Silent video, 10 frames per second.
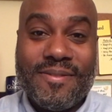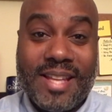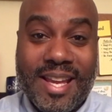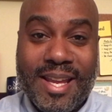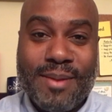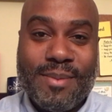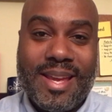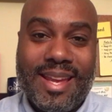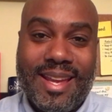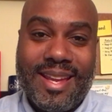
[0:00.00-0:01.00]
flame
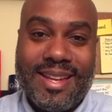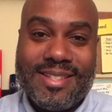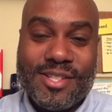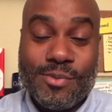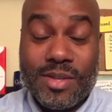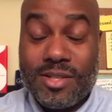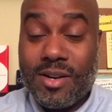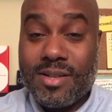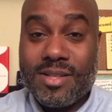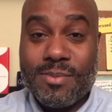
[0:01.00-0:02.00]
and just
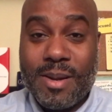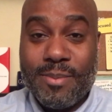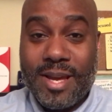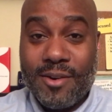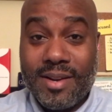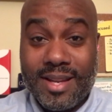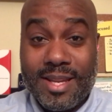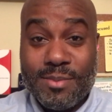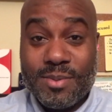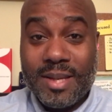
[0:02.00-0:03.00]
recharges my battery and
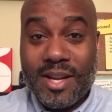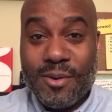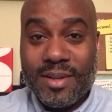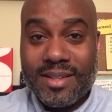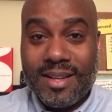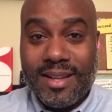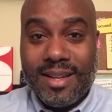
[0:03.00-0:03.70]
keeps me going.